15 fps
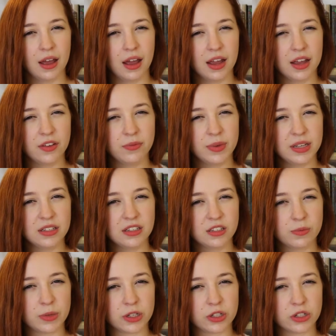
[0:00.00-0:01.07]
I have my
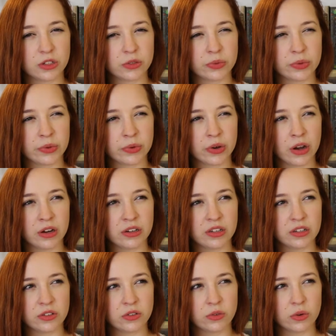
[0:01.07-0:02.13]
suspicions with regard to
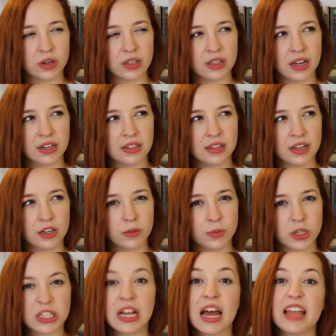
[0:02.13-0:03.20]
his storyline in later
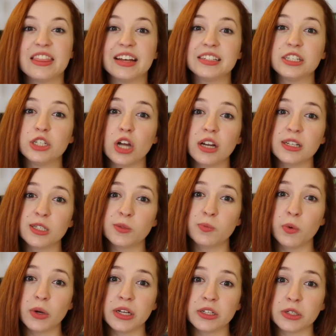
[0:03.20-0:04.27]
books. That's not a
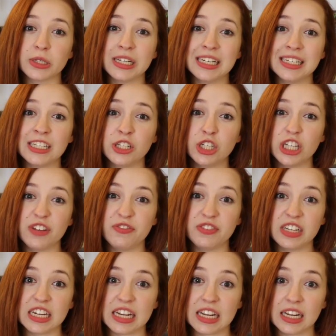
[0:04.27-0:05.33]
spoiler, he's
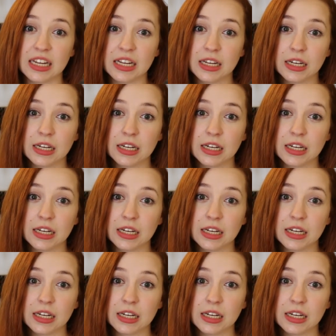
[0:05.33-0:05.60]
shifty.